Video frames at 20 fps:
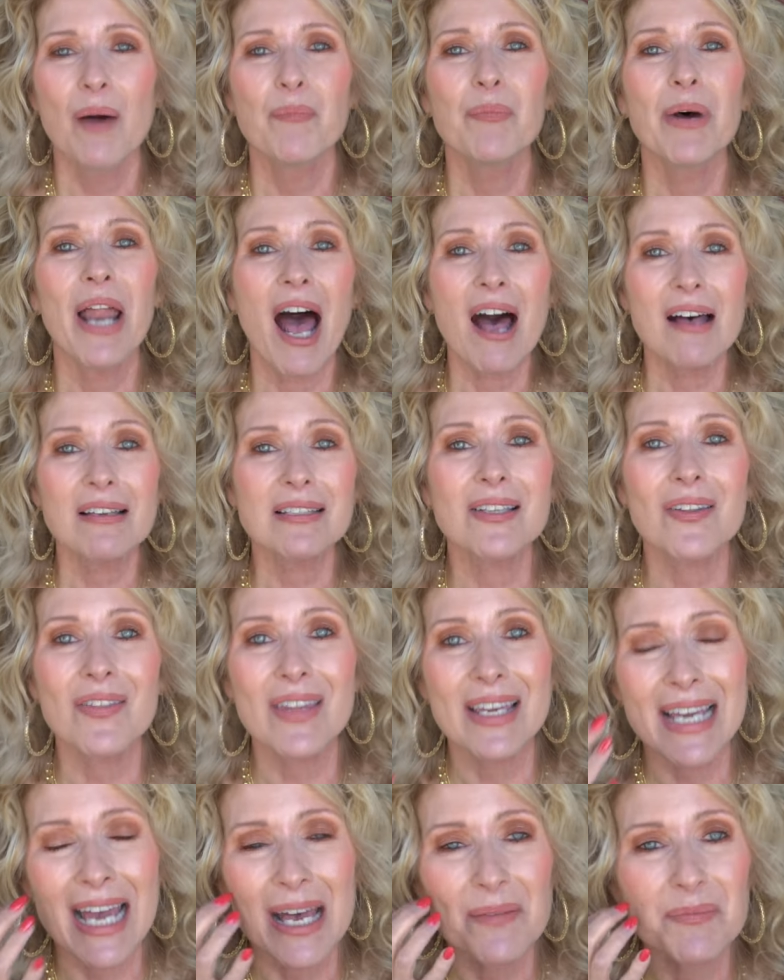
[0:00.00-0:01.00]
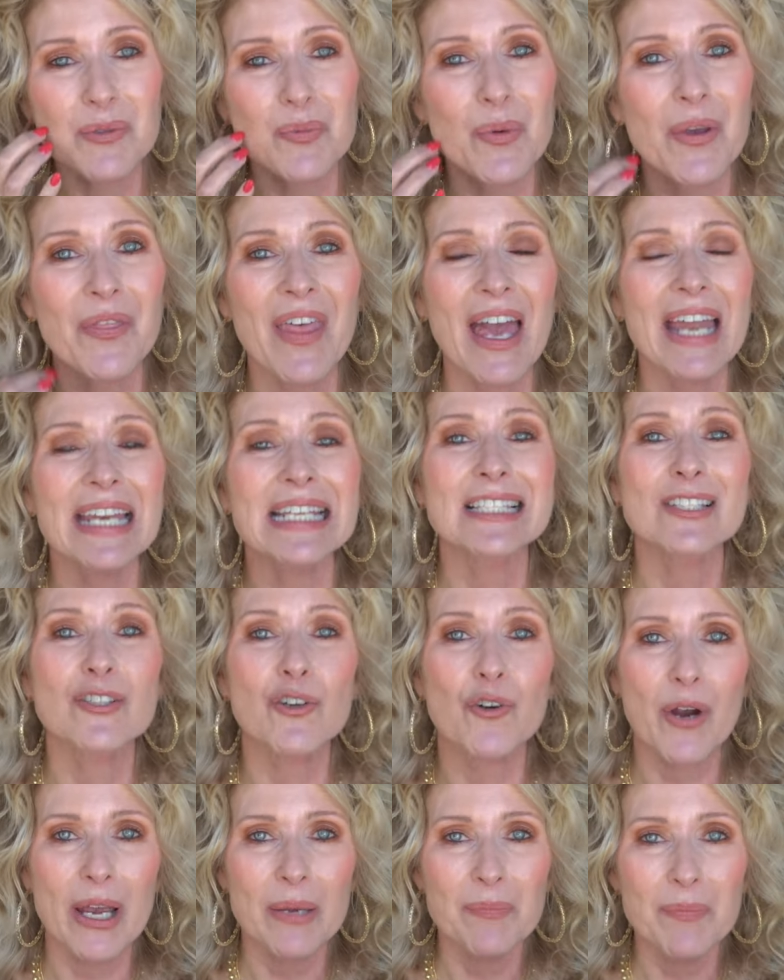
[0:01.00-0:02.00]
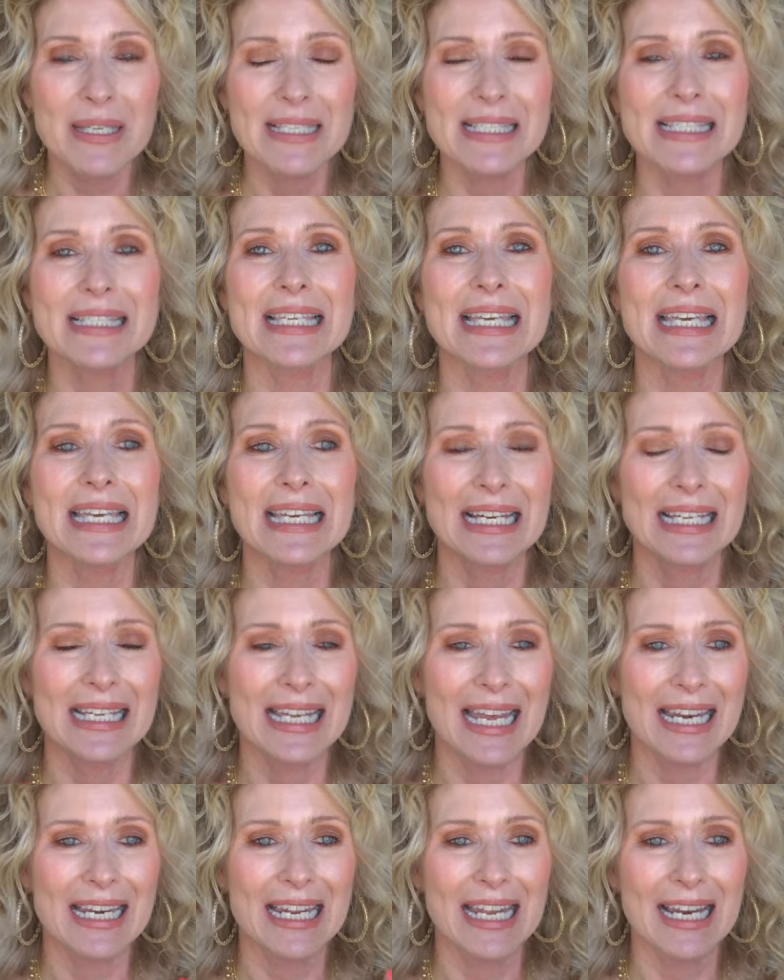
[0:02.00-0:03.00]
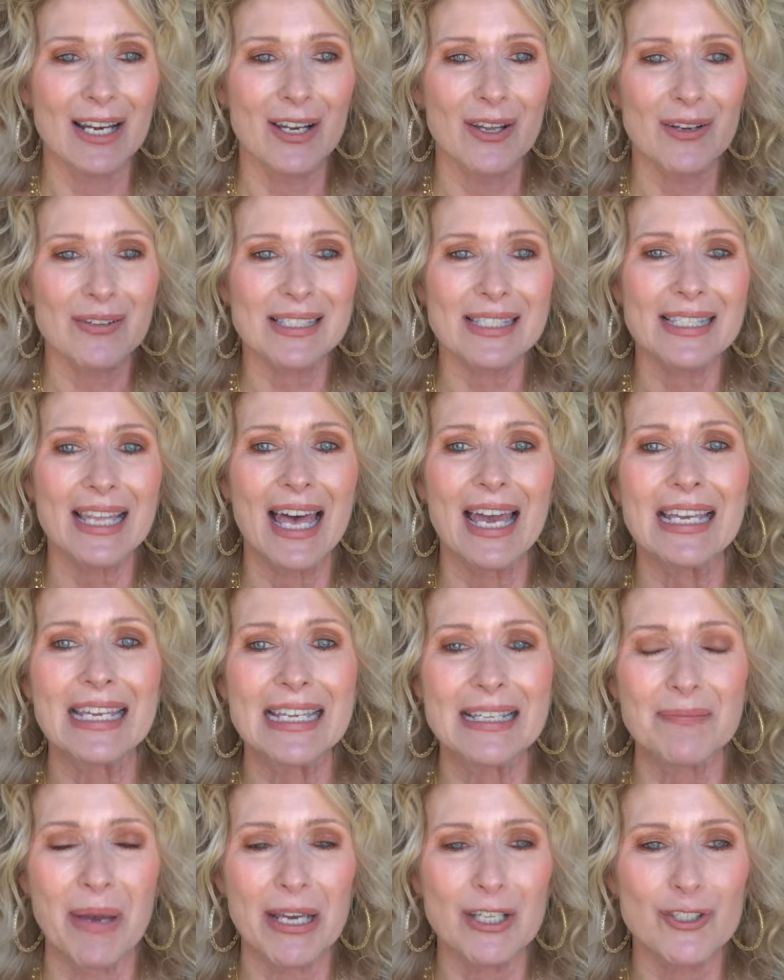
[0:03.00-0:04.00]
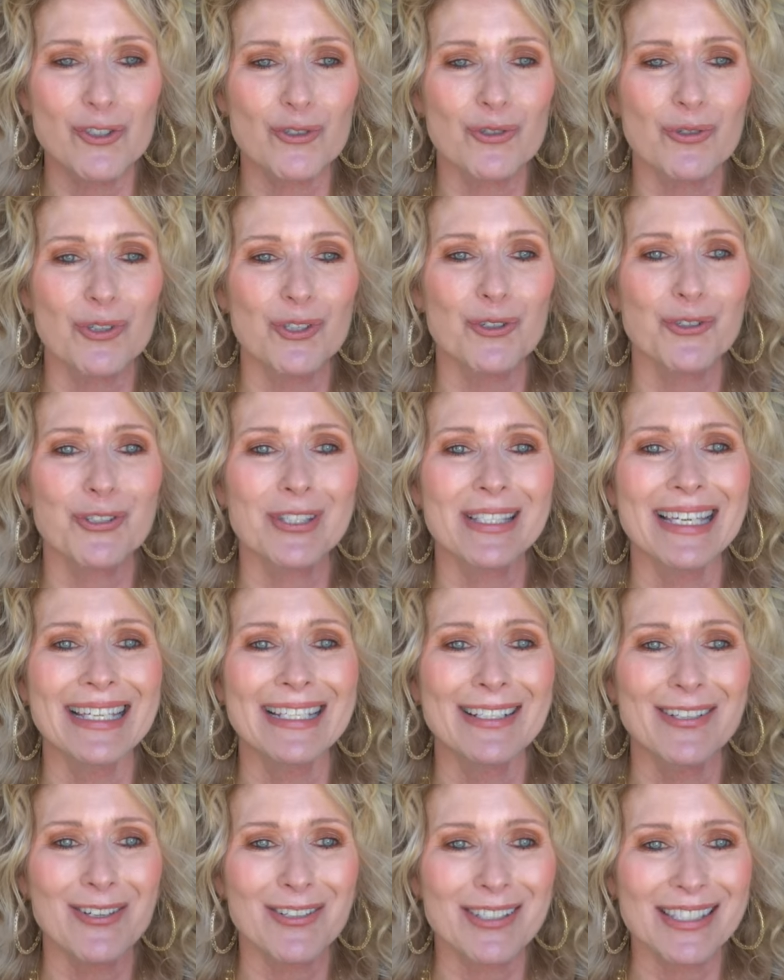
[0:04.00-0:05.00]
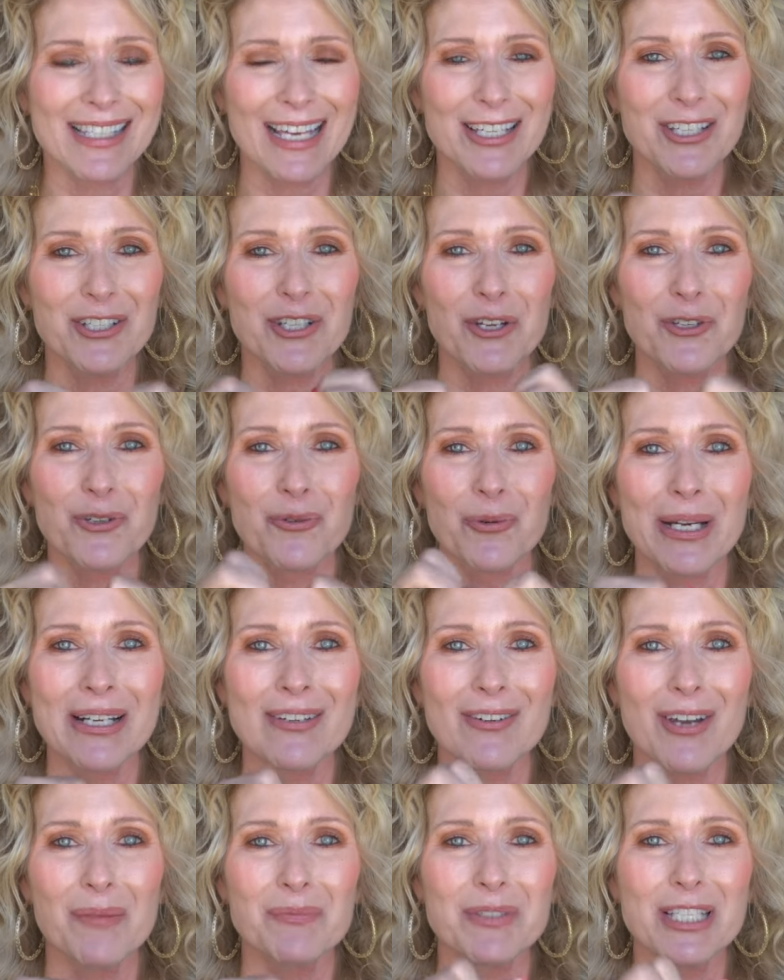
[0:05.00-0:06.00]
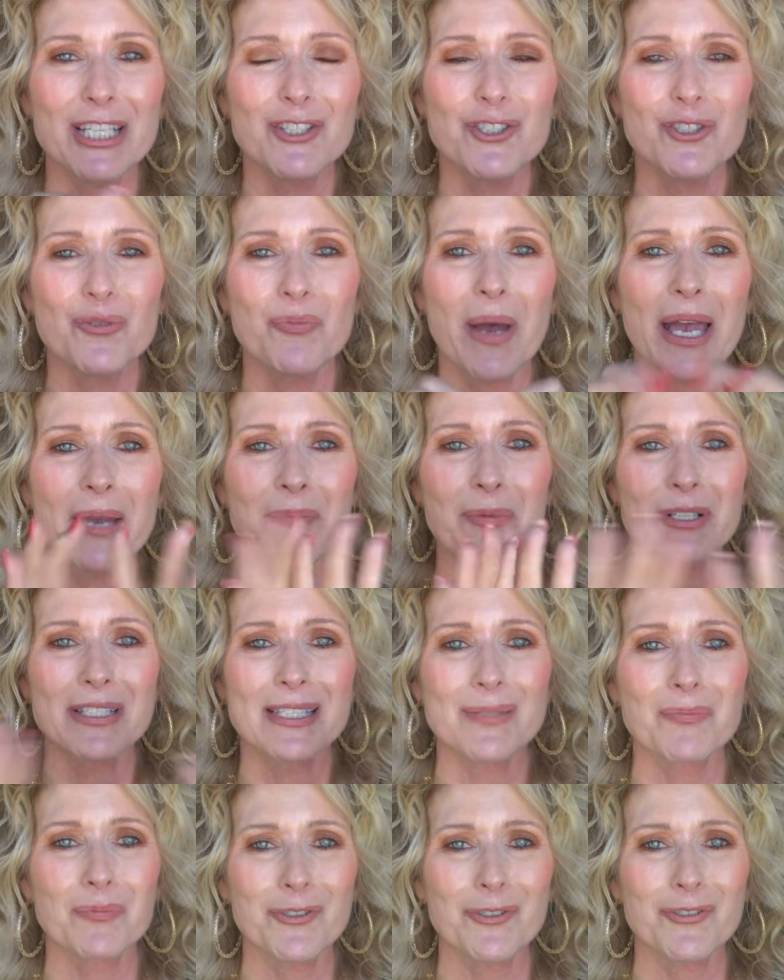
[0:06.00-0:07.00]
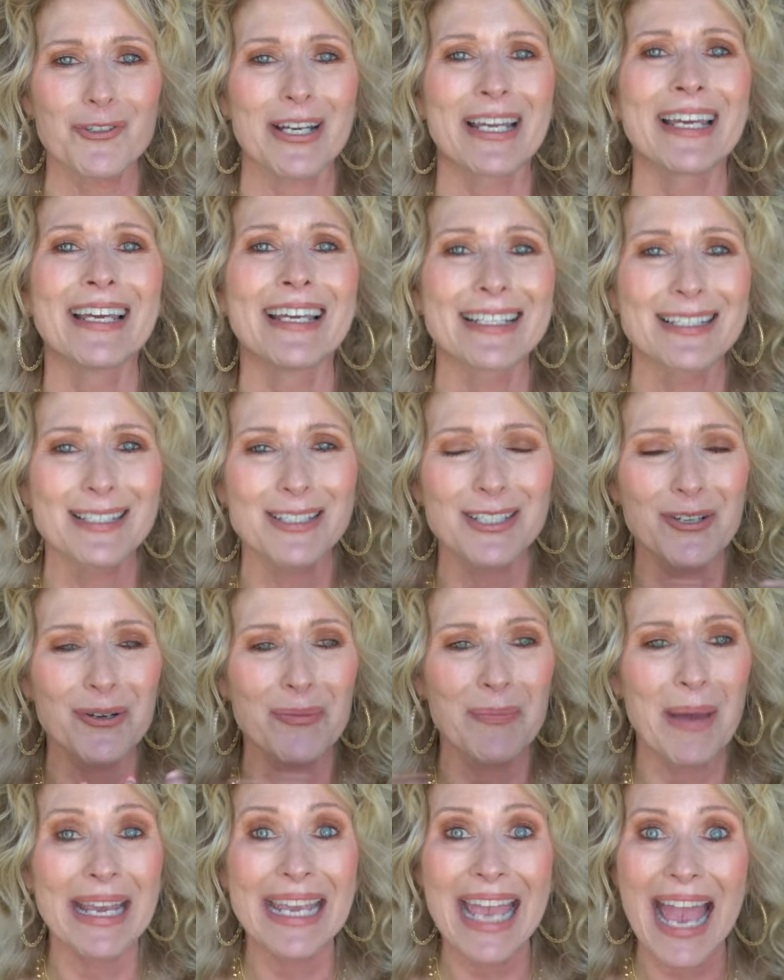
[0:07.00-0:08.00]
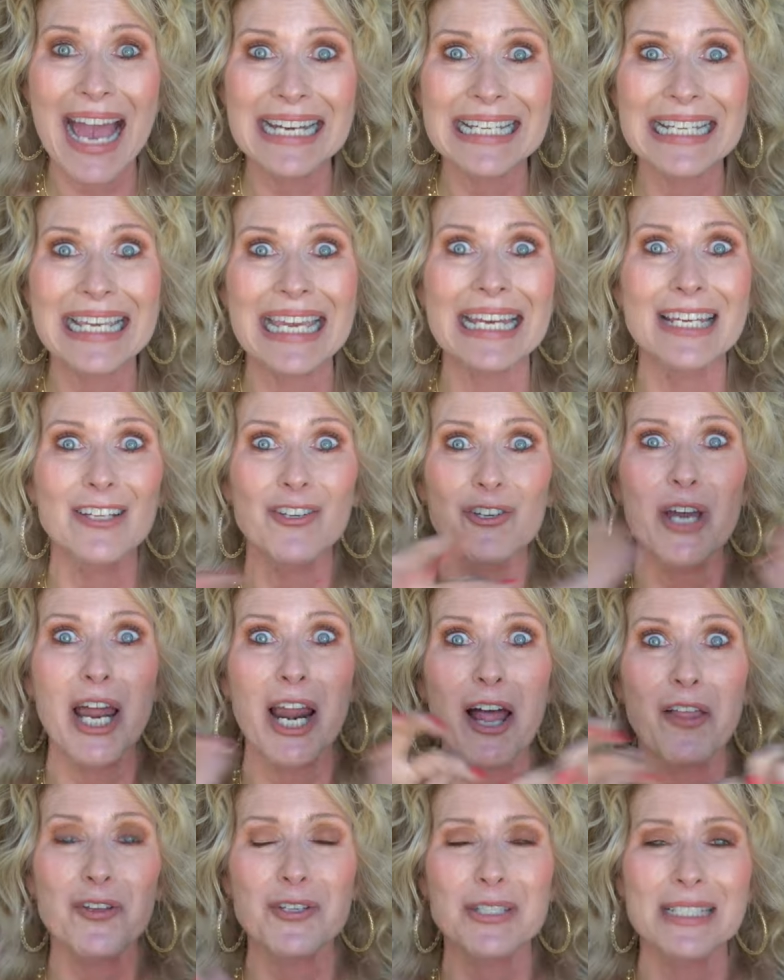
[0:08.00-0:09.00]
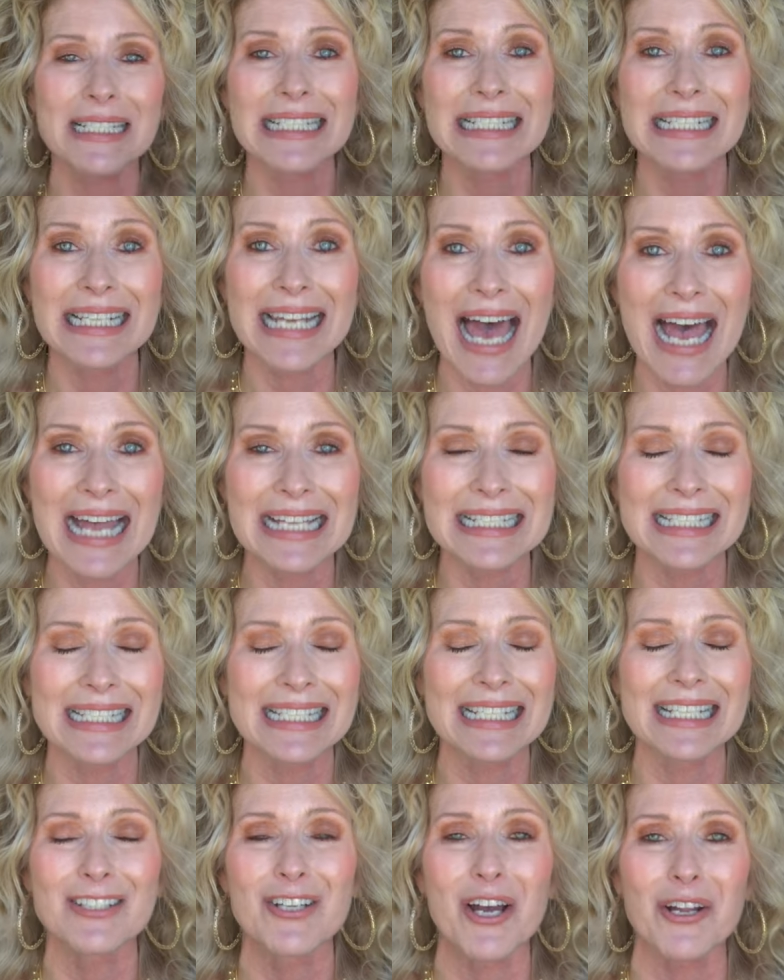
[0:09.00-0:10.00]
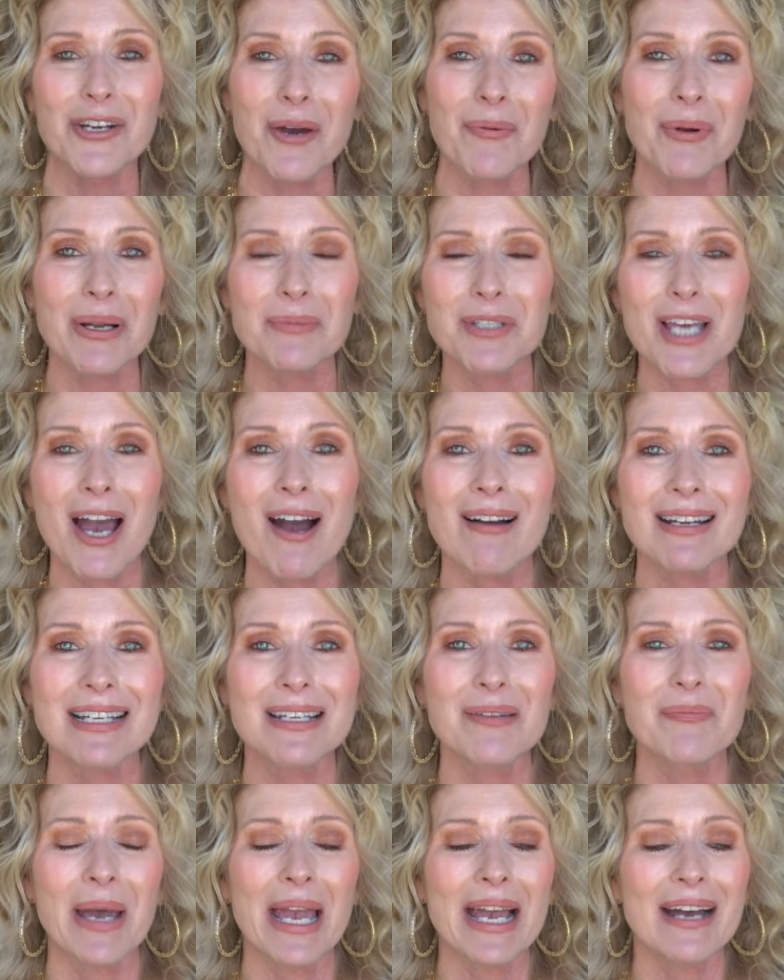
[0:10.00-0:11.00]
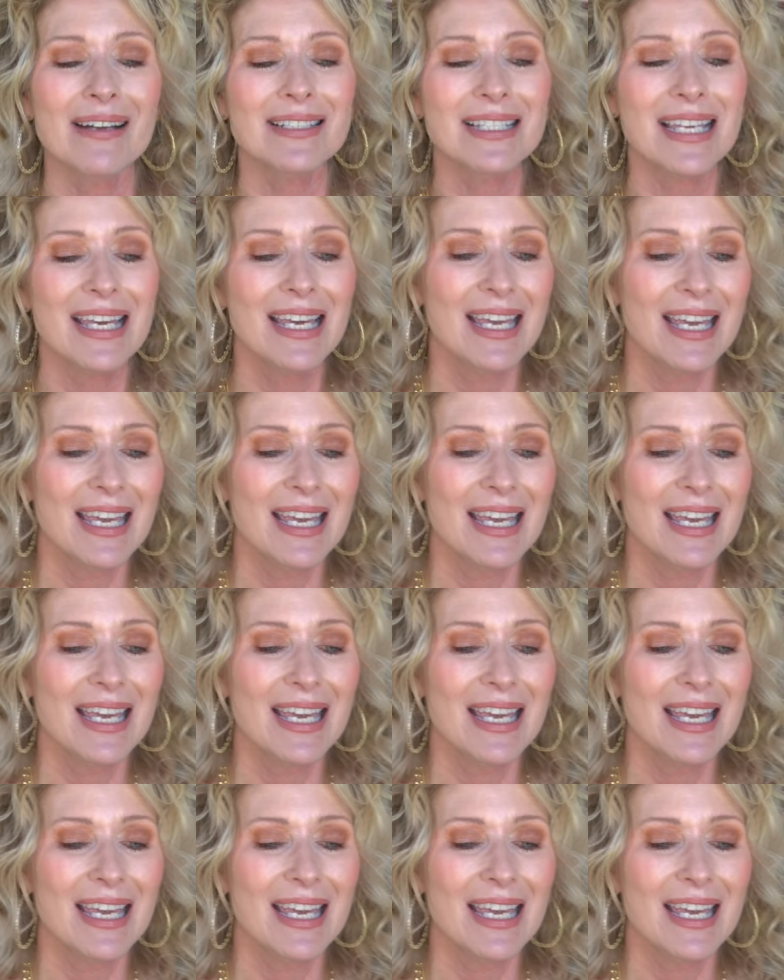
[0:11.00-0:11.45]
But also that comes with that is crepey skin. And it looks like, it makes your, your skin looks like, you know, you wrinkle up tissue paper and do it back out again and you got all those little lines in it. And y'all know what I'm talking about.